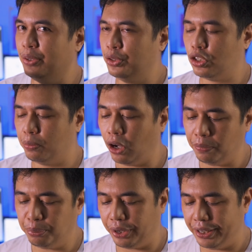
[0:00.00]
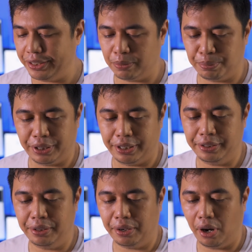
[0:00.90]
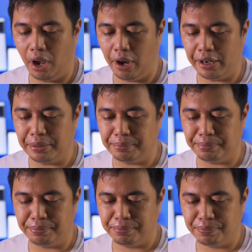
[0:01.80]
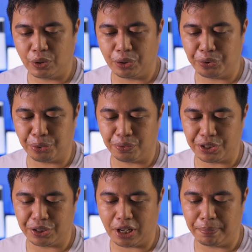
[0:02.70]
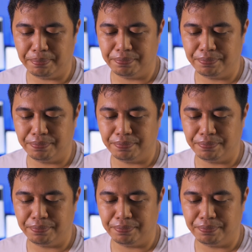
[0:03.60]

Small price to pay, a third of a stop